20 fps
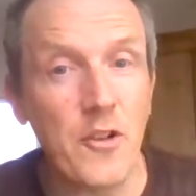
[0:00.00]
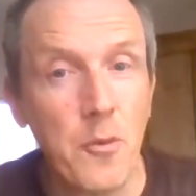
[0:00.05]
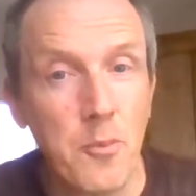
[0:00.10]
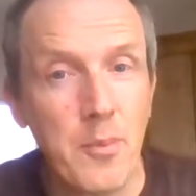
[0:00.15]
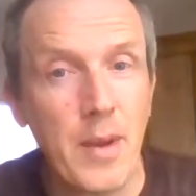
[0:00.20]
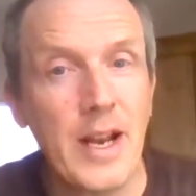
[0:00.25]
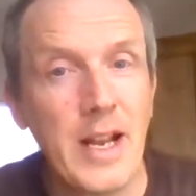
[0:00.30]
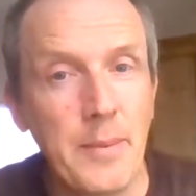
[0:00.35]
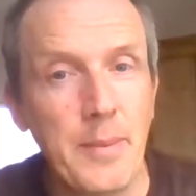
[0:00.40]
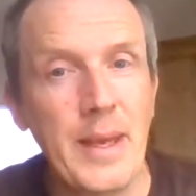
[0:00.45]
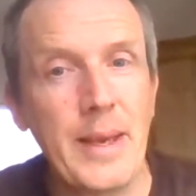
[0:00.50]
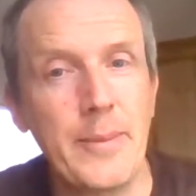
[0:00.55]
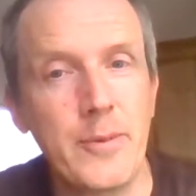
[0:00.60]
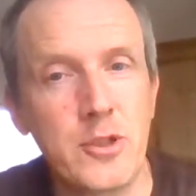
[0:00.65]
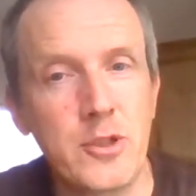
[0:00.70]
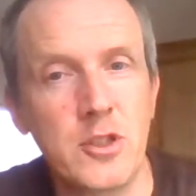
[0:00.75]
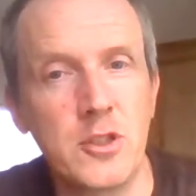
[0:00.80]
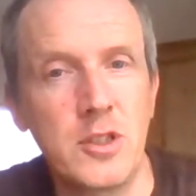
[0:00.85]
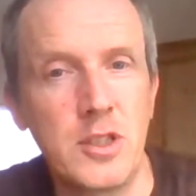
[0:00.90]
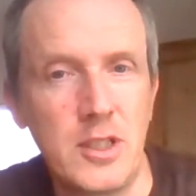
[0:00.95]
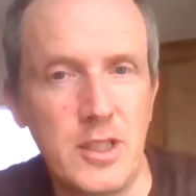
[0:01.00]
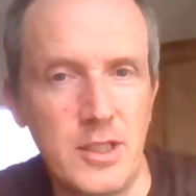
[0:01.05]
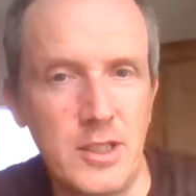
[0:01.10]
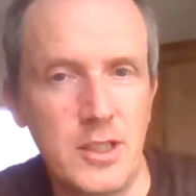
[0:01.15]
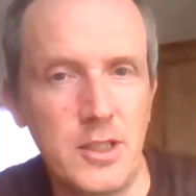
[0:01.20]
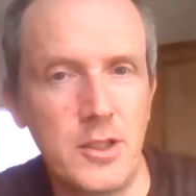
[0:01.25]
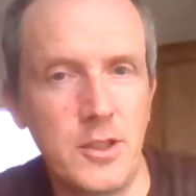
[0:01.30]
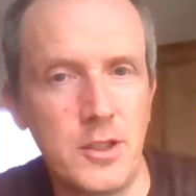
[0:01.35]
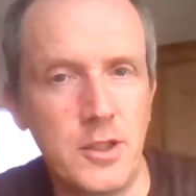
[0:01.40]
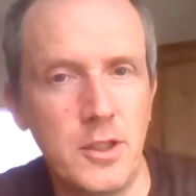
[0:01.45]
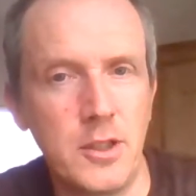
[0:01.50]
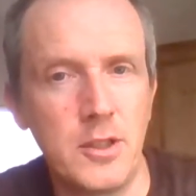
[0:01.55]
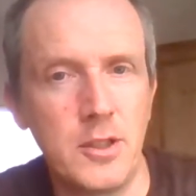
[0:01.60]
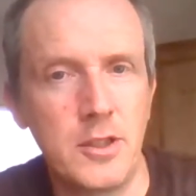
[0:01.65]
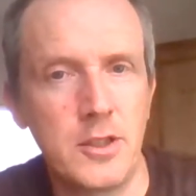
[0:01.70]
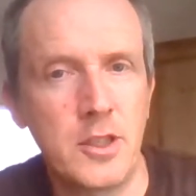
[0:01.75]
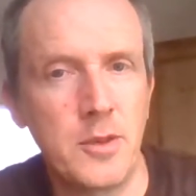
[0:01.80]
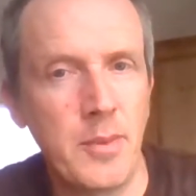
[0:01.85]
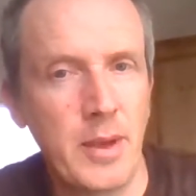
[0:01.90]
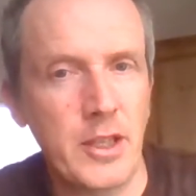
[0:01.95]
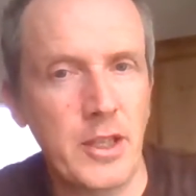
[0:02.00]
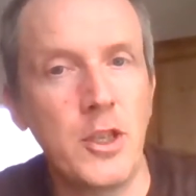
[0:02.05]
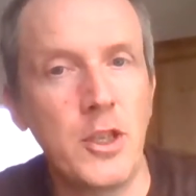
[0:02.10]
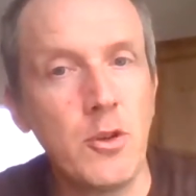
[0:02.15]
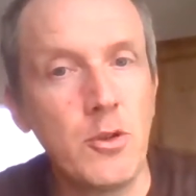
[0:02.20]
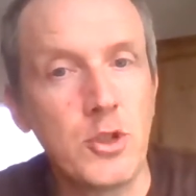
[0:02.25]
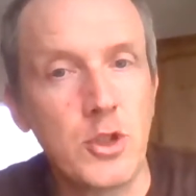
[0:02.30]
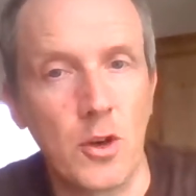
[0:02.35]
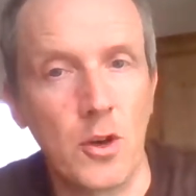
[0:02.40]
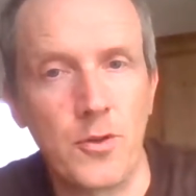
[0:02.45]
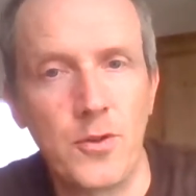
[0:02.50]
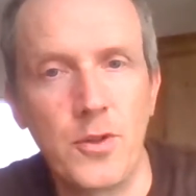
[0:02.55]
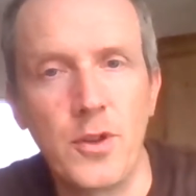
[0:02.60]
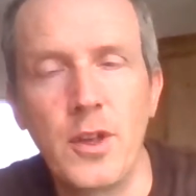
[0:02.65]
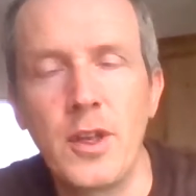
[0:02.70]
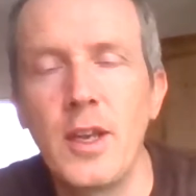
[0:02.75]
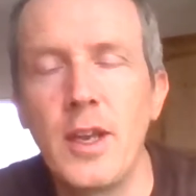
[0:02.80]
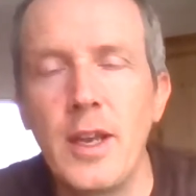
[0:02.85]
for many people to make use of.